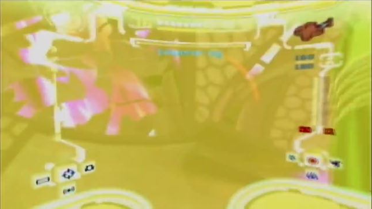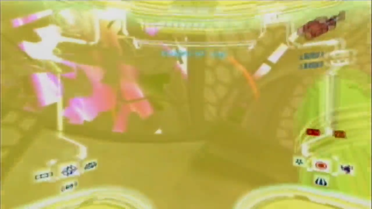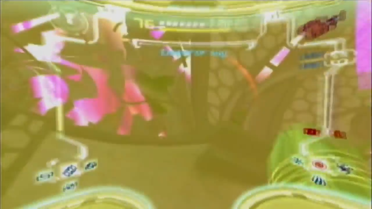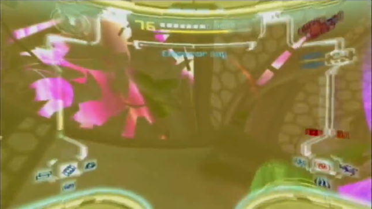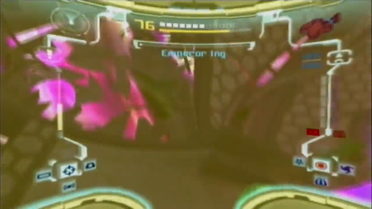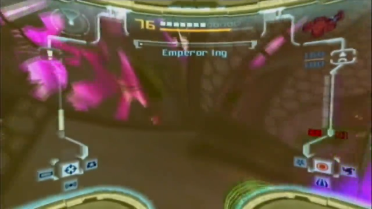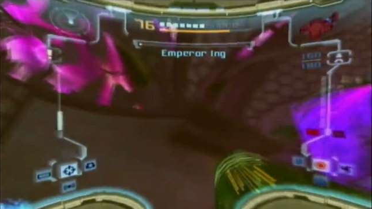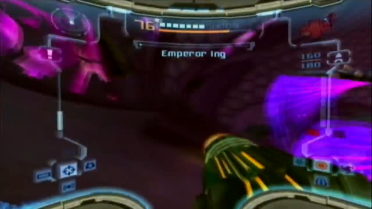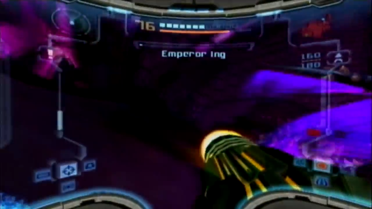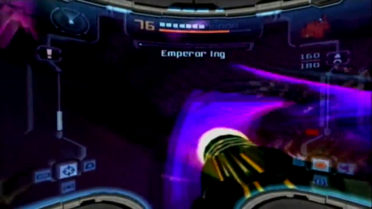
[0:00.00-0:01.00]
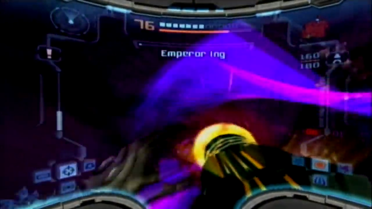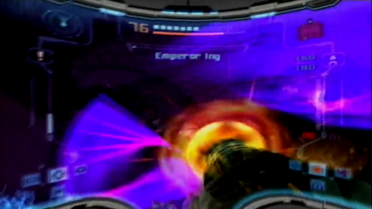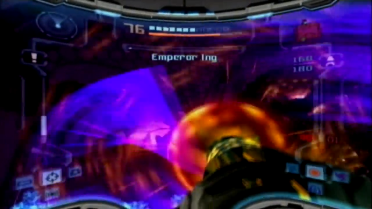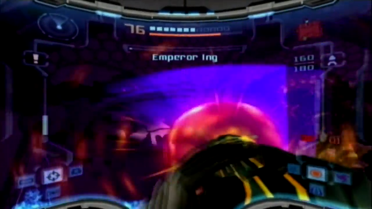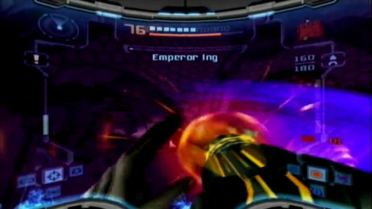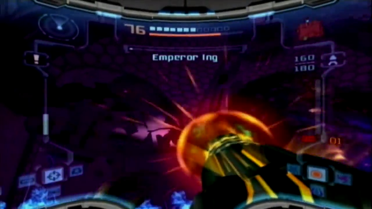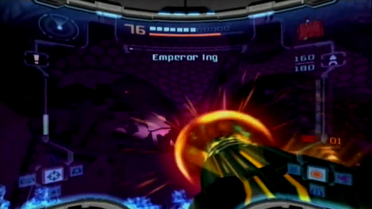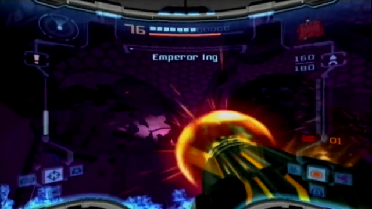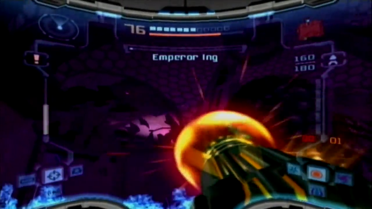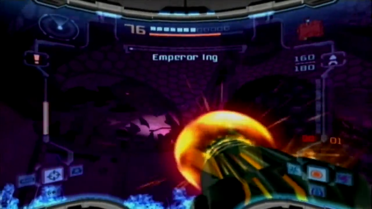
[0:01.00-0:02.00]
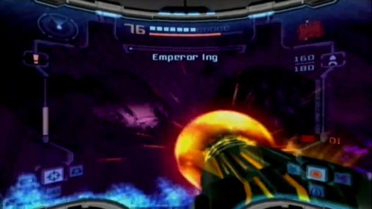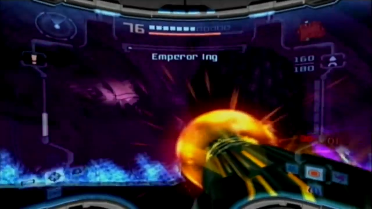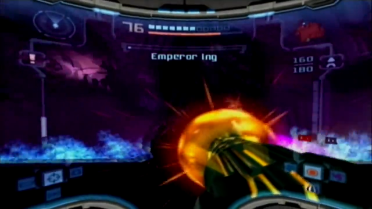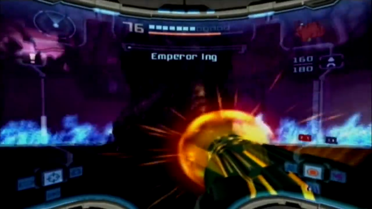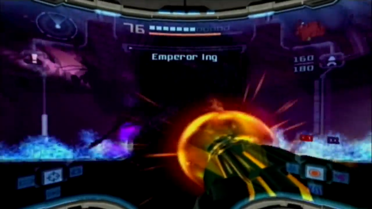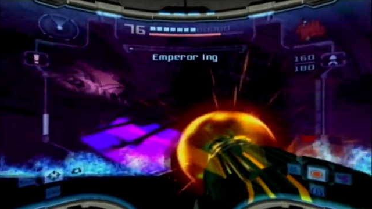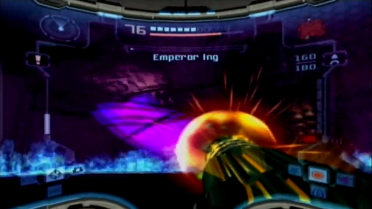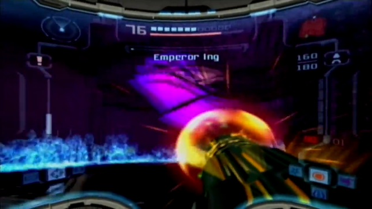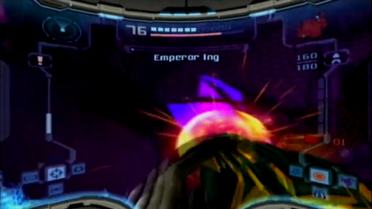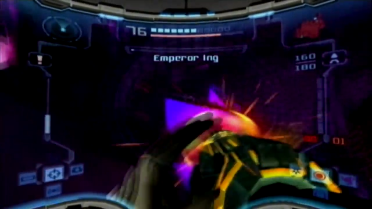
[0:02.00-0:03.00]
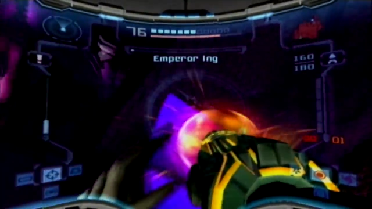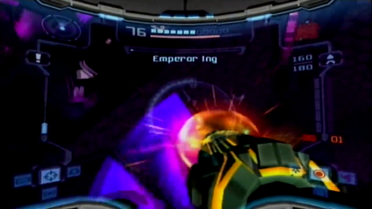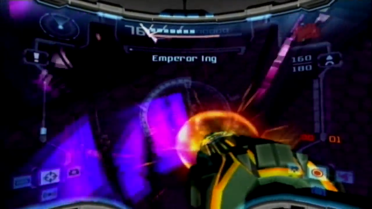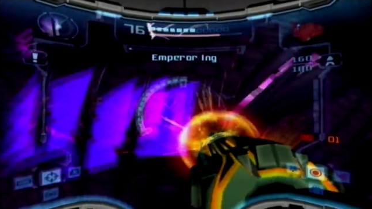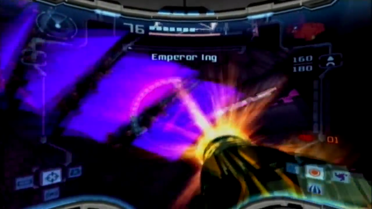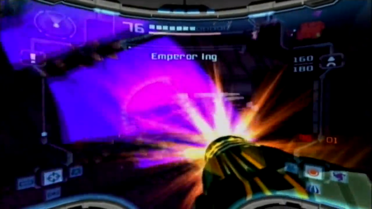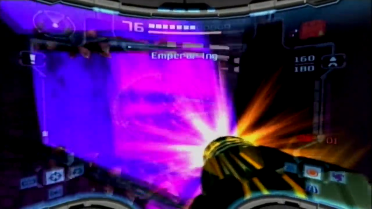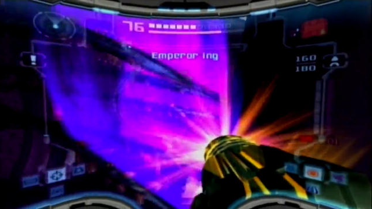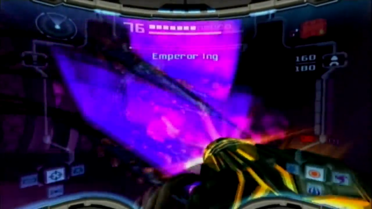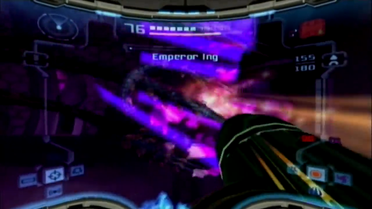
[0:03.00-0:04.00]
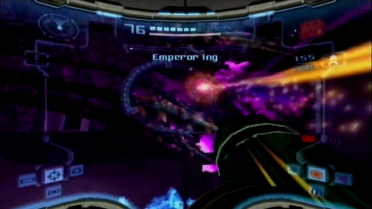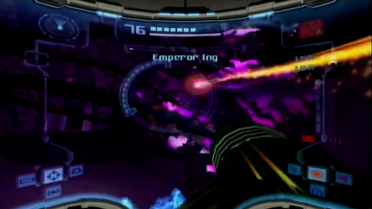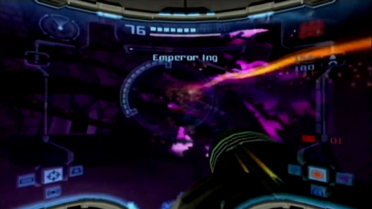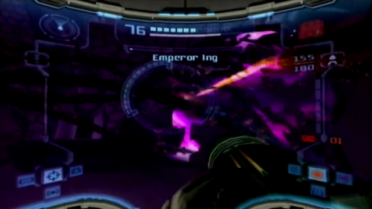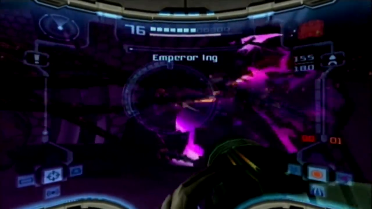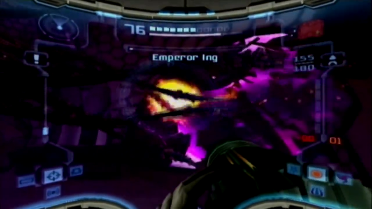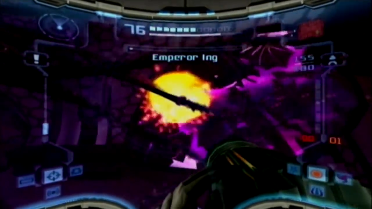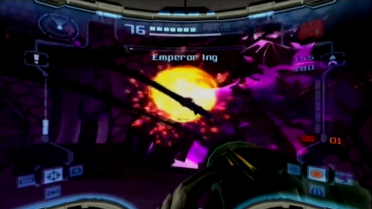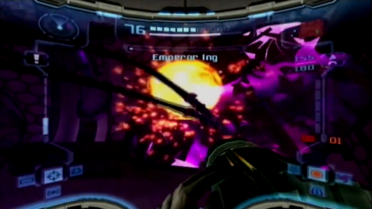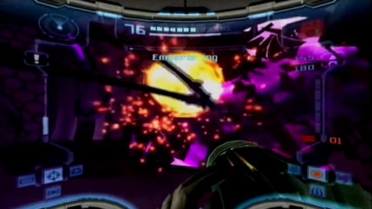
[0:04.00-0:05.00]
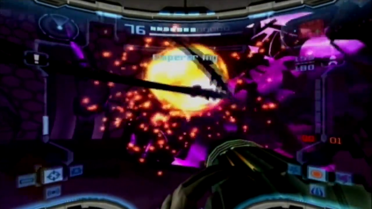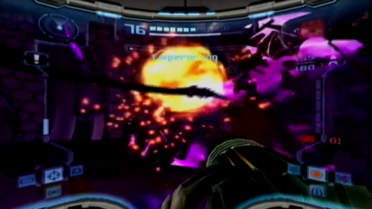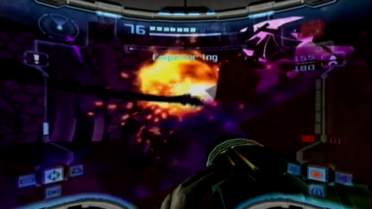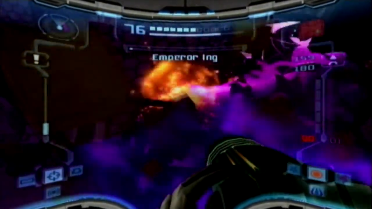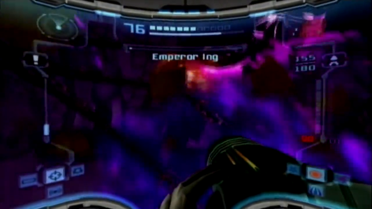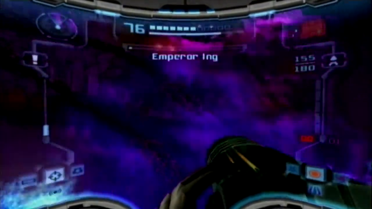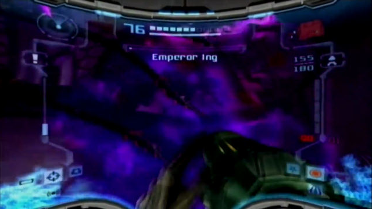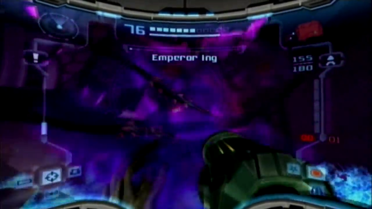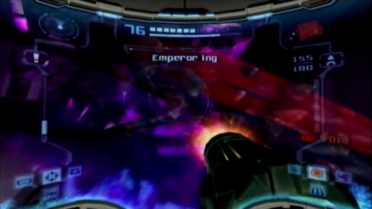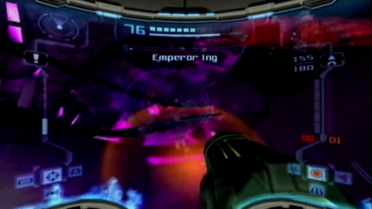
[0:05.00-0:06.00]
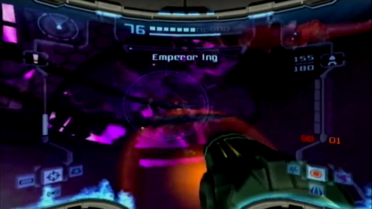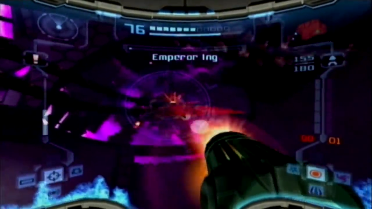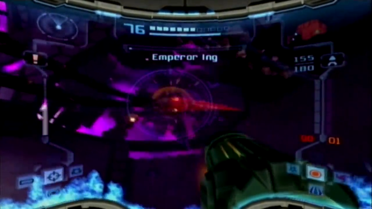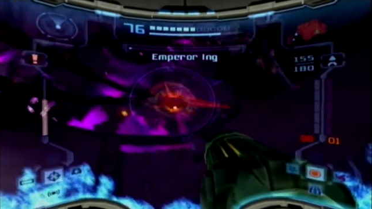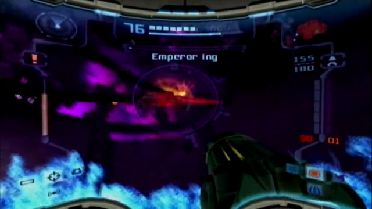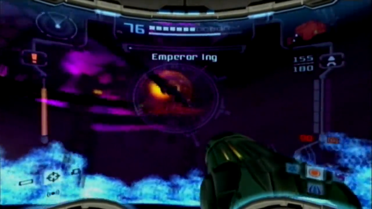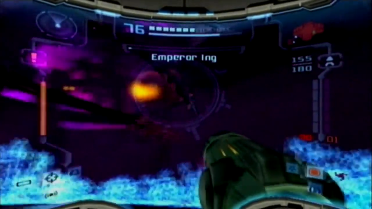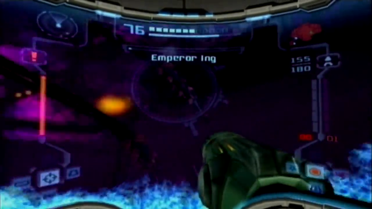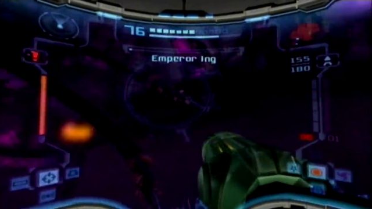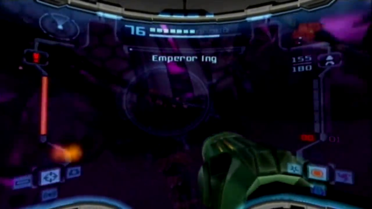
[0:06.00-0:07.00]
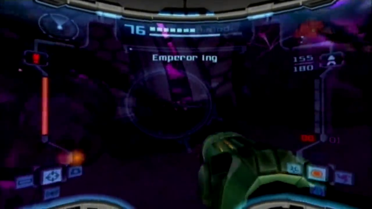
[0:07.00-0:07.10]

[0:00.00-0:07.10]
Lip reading: [unreadable: no face in view]